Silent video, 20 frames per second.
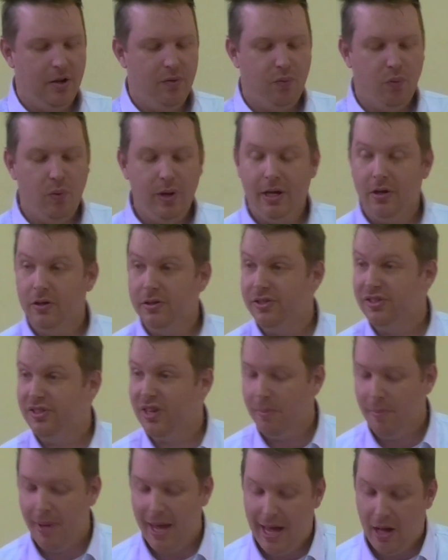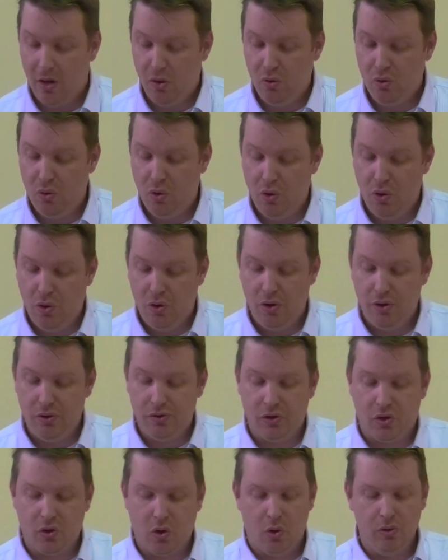if we could somehow learn
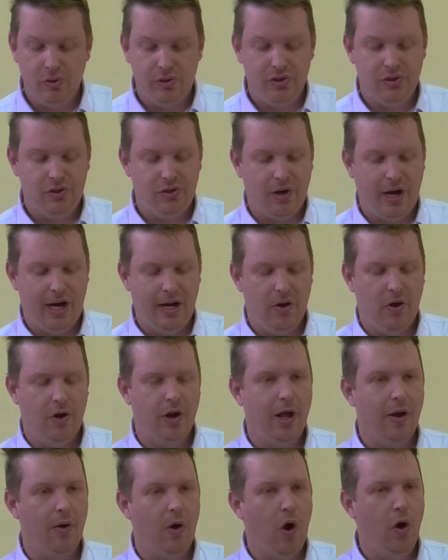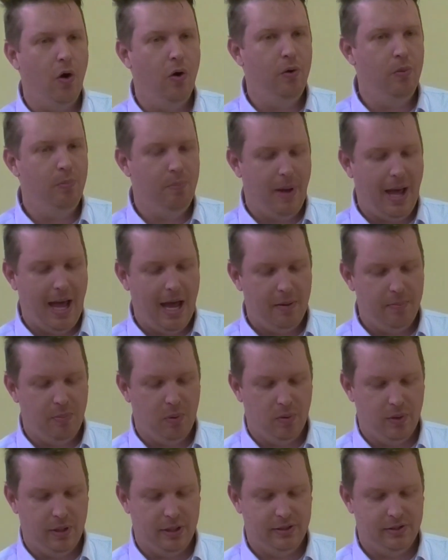to concentrate on our own bad
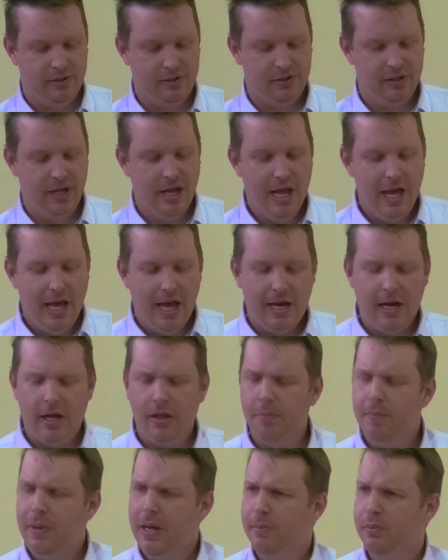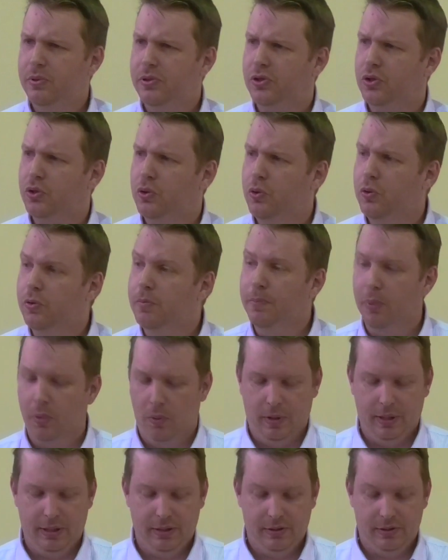points and other people's good
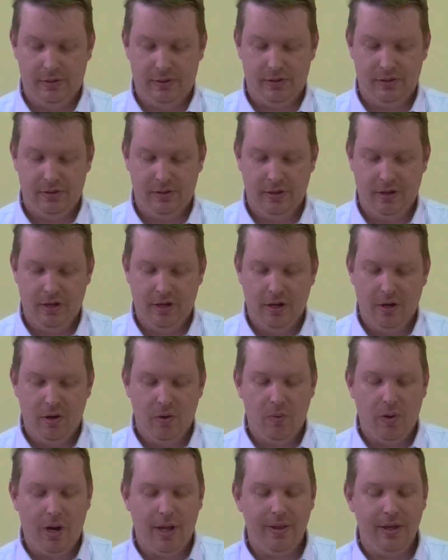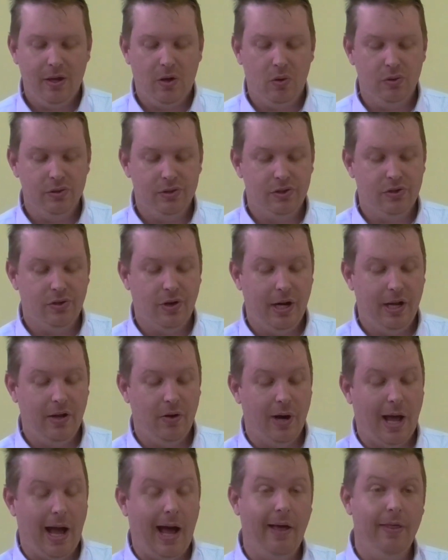points, rather than concentrating
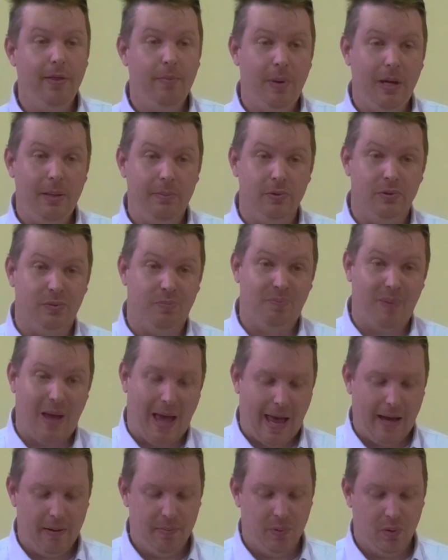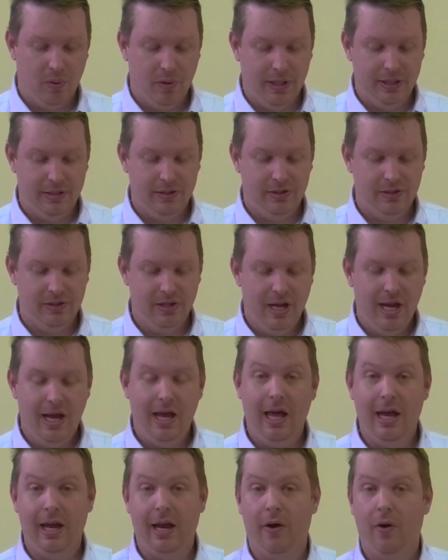on other people's bad points
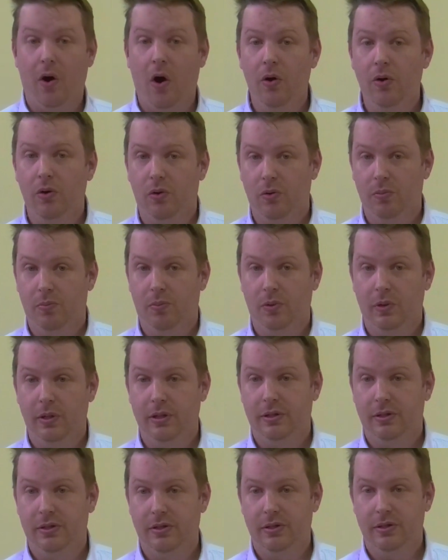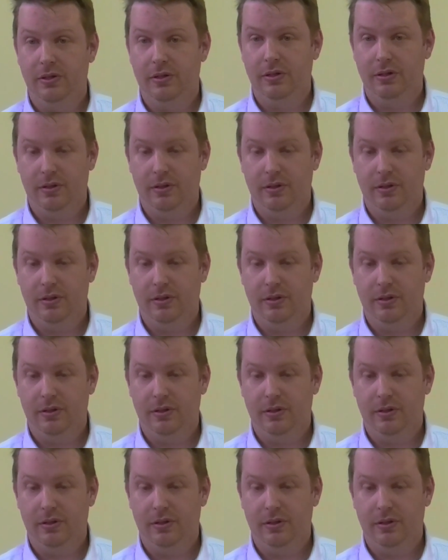and our own good points.